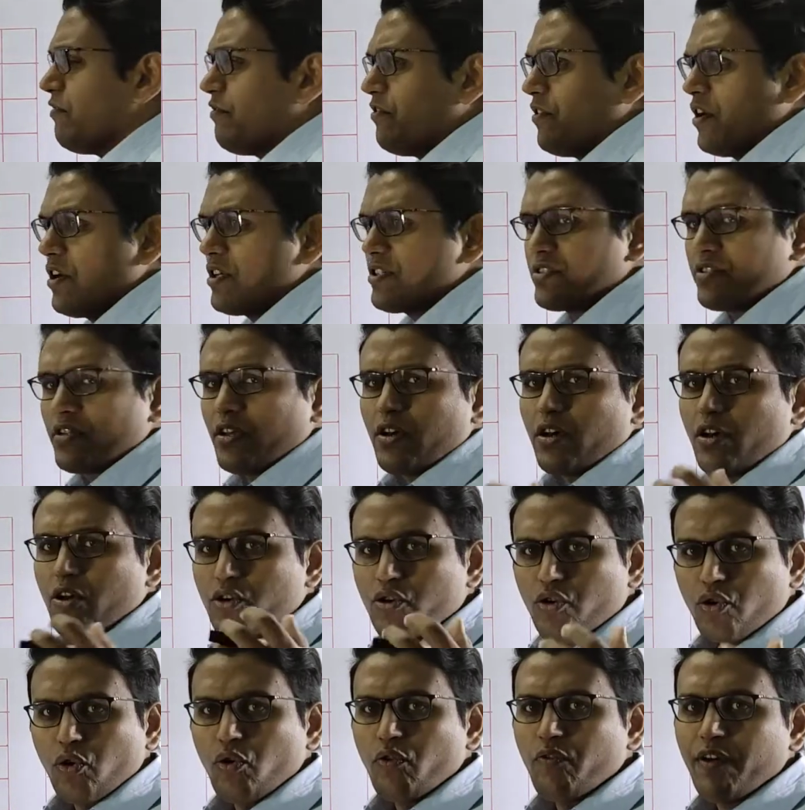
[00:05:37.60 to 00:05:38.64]
first
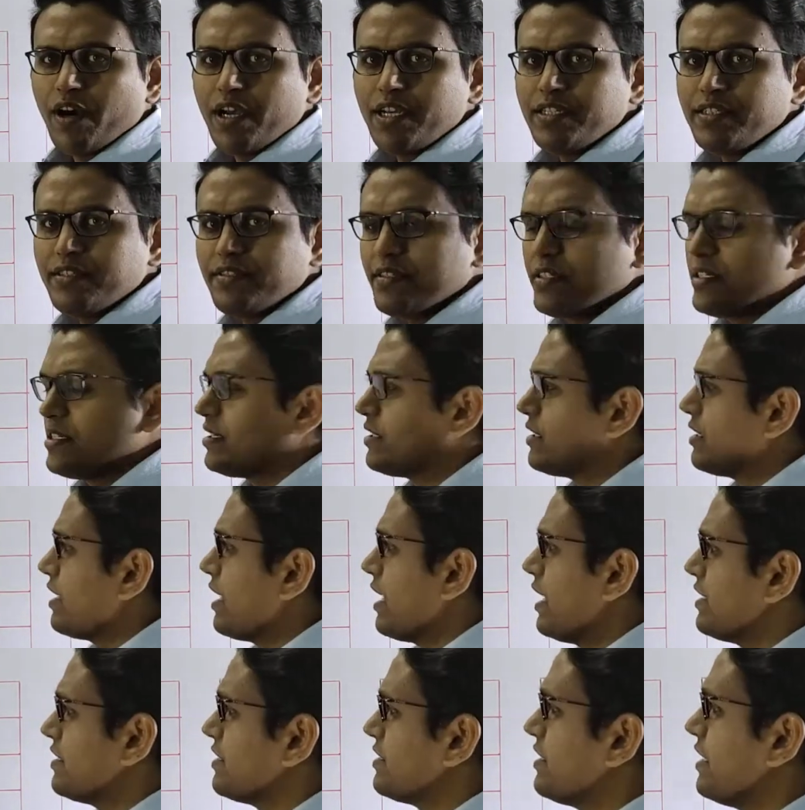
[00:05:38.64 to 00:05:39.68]
row wise
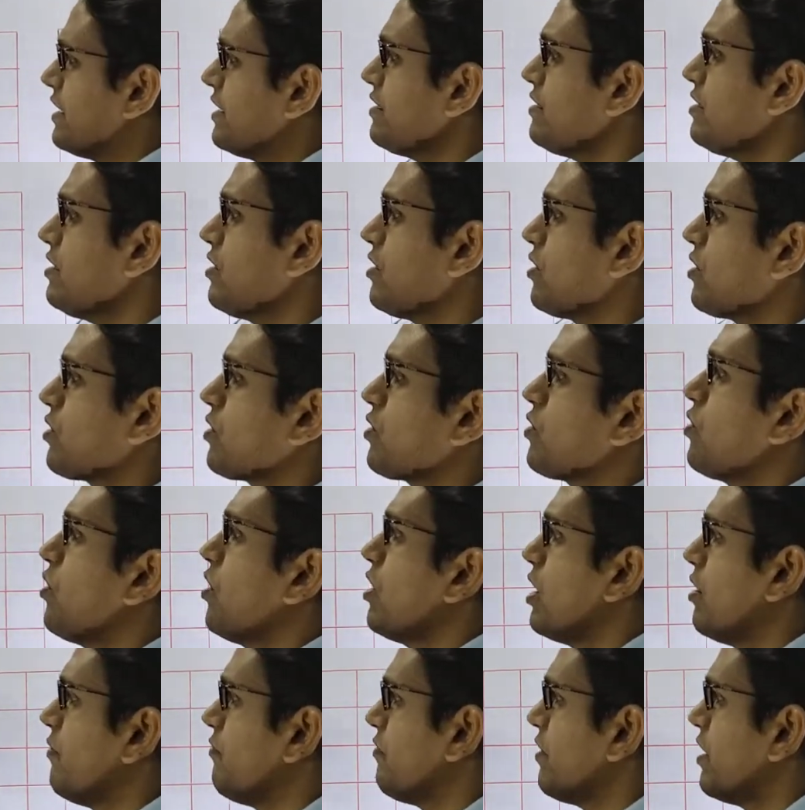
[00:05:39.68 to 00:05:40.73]
and then
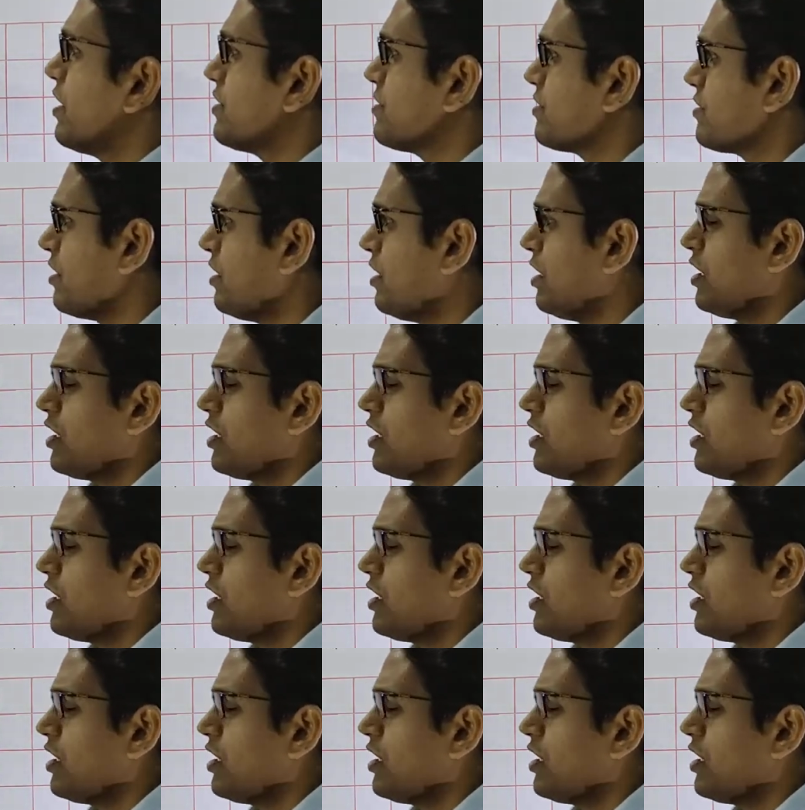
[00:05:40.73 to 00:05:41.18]
column wise.